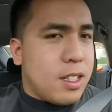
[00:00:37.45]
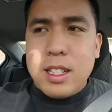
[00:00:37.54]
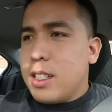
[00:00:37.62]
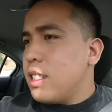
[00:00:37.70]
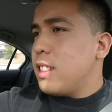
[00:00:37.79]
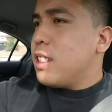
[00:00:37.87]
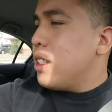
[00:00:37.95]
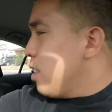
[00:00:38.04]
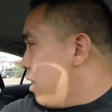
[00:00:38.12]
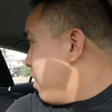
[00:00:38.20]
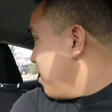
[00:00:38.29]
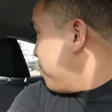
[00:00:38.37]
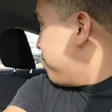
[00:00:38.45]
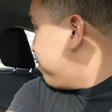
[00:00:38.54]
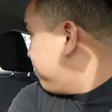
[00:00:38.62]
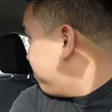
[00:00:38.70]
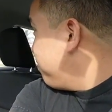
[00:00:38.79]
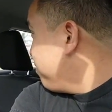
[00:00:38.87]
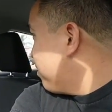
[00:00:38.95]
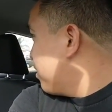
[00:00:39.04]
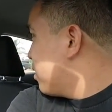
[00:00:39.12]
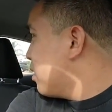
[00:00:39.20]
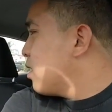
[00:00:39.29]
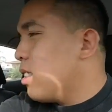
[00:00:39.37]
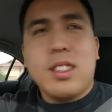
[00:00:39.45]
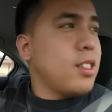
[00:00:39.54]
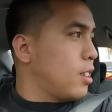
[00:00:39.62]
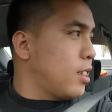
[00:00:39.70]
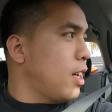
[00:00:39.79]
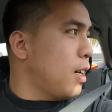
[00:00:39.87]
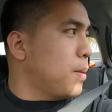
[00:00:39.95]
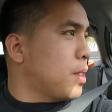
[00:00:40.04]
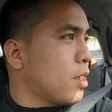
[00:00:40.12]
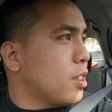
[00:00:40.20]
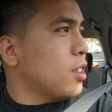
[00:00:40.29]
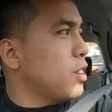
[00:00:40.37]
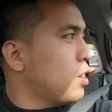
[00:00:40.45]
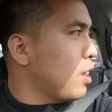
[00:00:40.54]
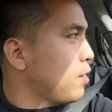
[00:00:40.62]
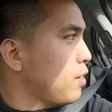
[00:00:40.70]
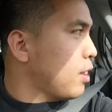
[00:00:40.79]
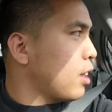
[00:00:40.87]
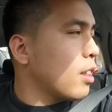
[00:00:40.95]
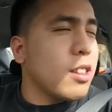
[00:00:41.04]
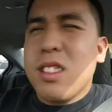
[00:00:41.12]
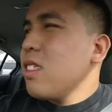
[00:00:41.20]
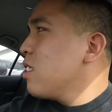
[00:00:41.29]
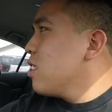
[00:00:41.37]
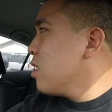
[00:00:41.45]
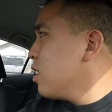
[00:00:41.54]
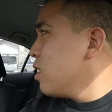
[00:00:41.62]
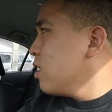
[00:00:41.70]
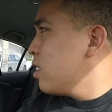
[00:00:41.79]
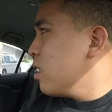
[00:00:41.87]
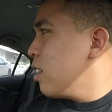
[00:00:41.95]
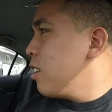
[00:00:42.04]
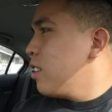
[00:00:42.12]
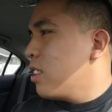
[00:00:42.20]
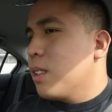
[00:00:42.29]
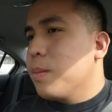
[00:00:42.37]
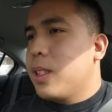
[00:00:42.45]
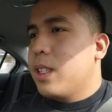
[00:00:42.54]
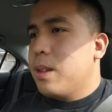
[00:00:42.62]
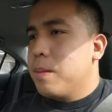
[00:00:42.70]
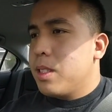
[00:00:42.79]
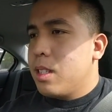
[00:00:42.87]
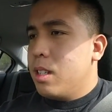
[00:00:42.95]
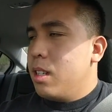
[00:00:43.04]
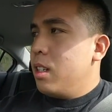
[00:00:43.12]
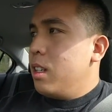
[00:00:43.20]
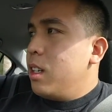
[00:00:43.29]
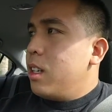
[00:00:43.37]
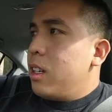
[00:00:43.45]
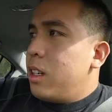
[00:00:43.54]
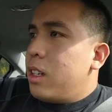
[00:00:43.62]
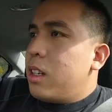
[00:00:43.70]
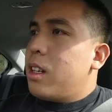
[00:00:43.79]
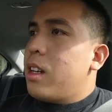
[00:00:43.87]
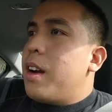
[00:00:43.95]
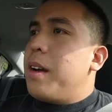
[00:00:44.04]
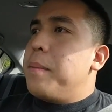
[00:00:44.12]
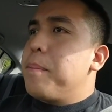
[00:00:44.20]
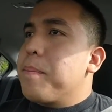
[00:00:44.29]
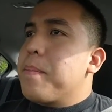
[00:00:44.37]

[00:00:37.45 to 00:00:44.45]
And uh, yeah. Damn, it's hard to drive in these areas sometimes. Alright.